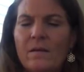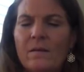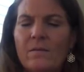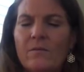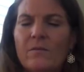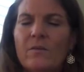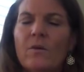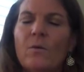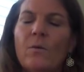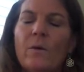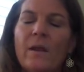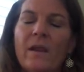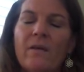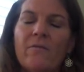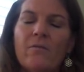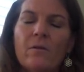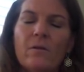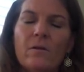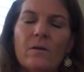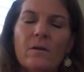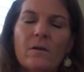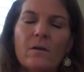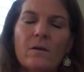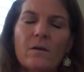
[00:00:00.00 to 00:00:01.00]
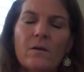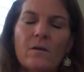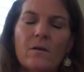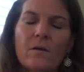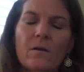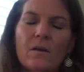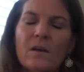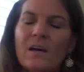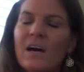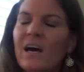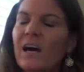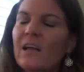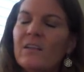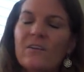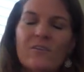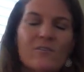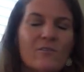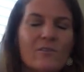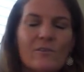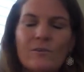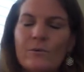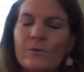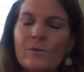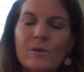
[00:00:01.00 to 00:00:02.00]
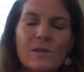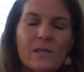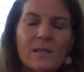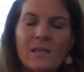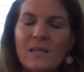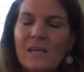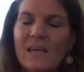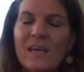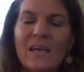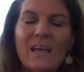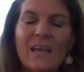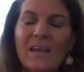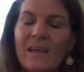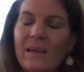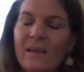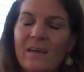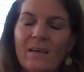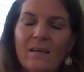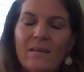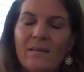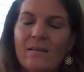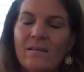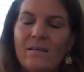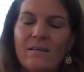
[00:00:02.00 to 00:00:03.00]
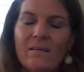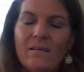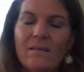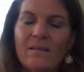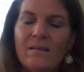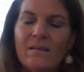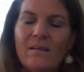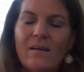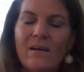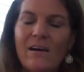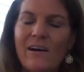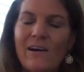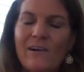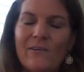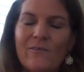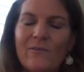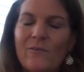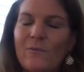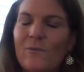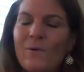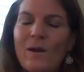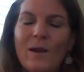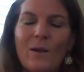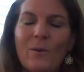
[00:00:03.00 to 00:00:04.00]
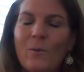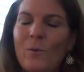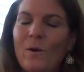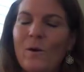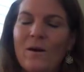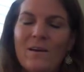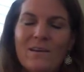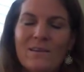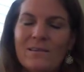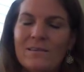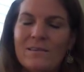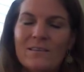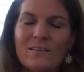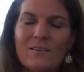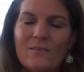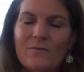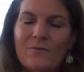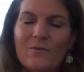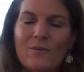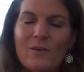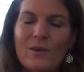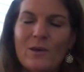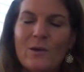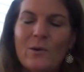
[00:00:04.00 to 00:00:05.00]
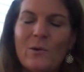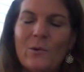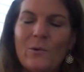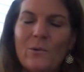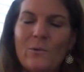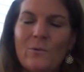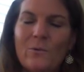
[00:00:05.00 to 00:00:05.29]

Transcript: So whatever colors you see are the right ones for you.